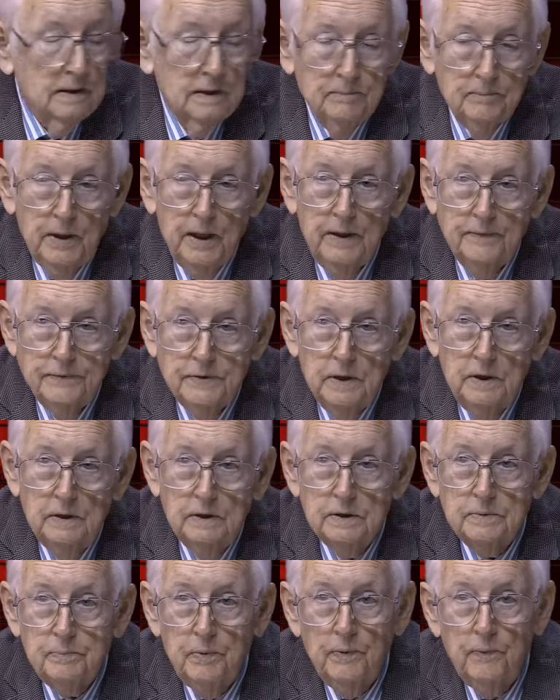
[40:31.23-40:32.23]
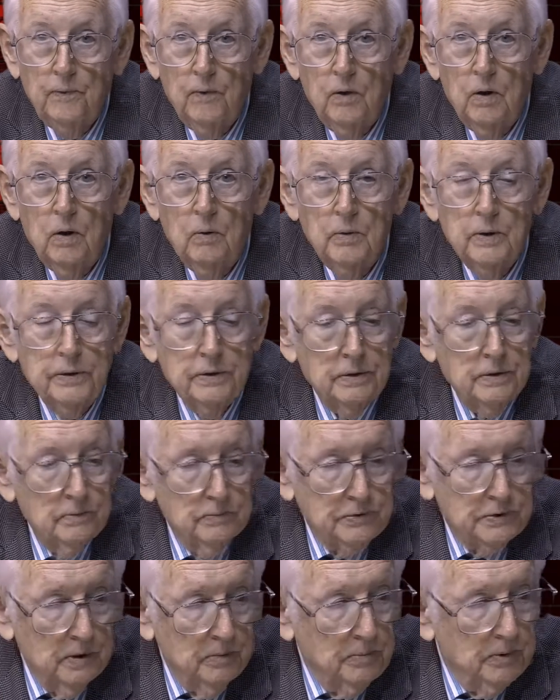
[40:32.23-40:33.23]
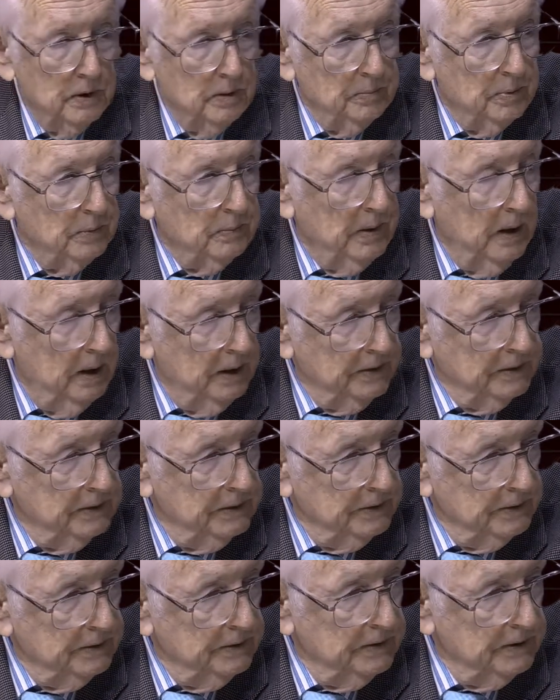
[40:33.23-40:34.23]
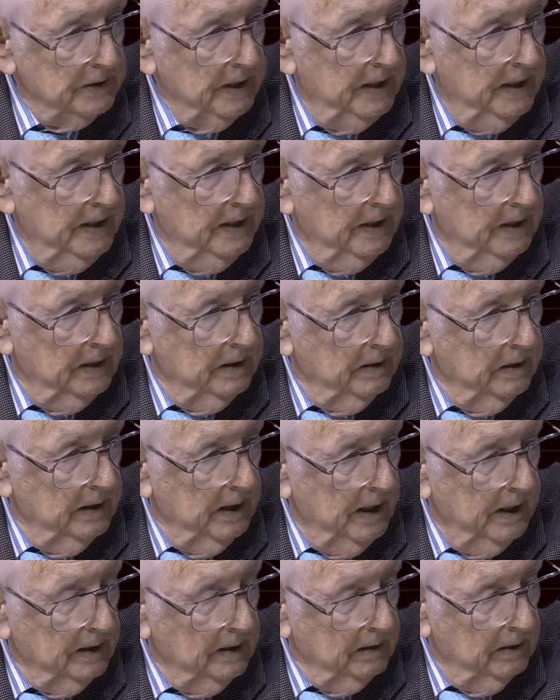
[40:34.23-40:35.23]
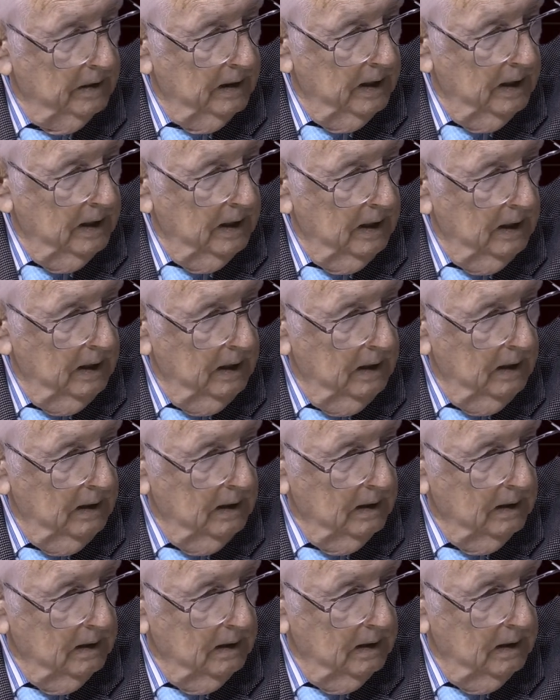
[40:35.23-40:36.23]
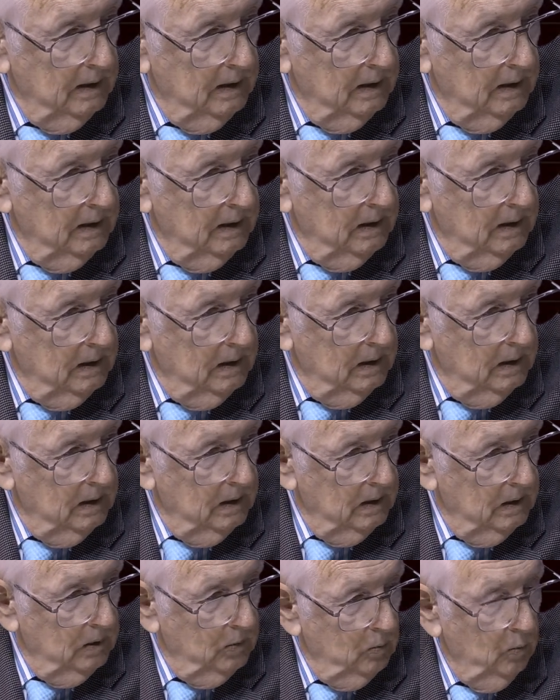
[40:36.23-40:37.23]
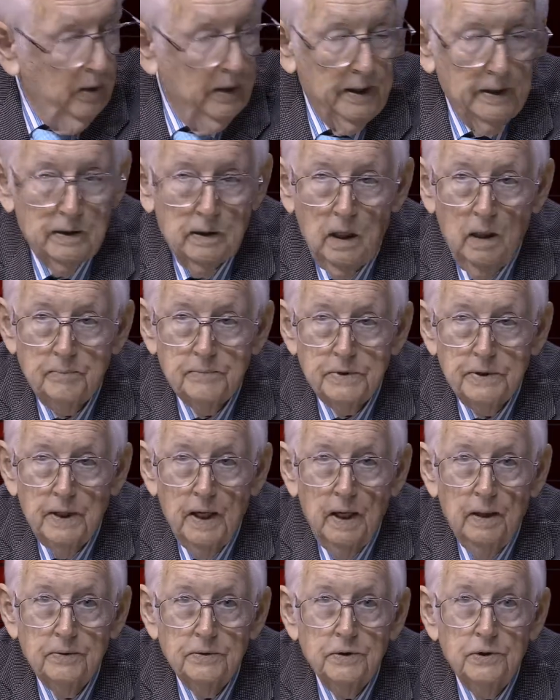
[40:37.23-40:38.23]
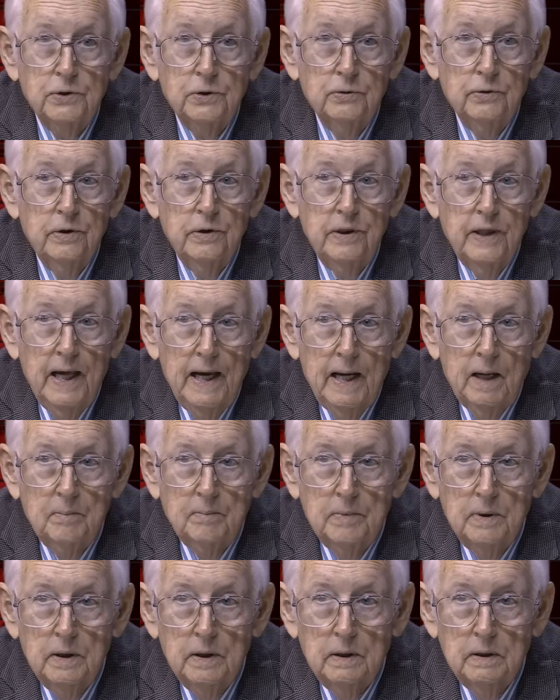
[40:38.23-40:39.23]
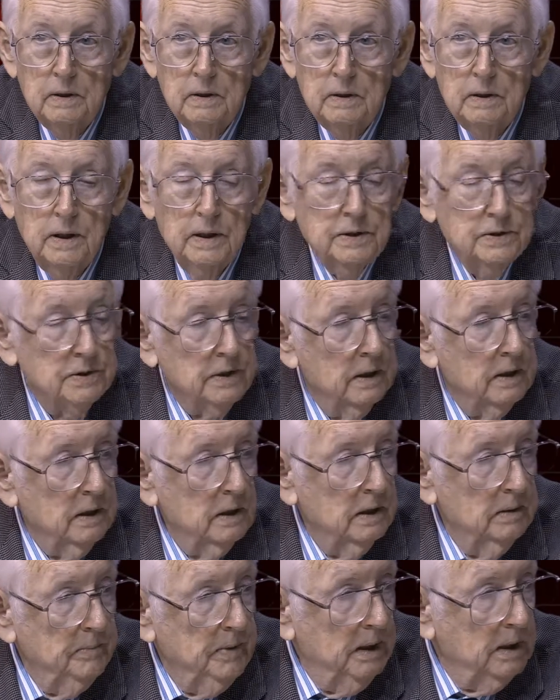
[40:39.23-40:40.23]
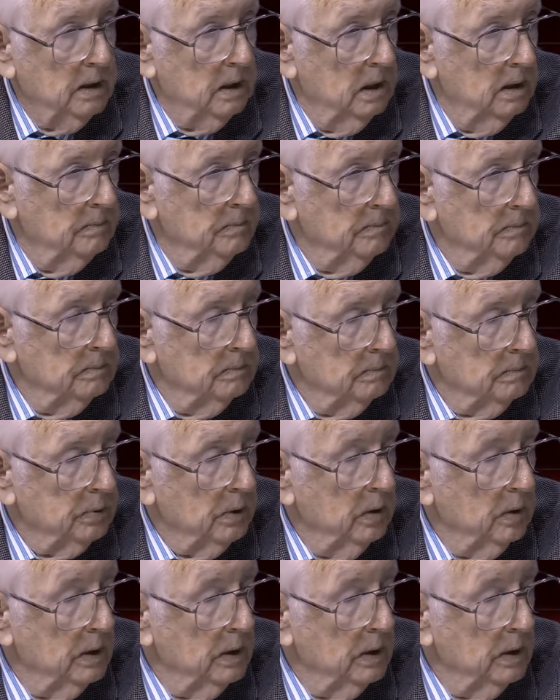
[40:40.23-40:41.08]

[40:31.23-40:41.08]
but I've seen this before with some liberal politicians, that they, when it comes down to them, they suddenly become pro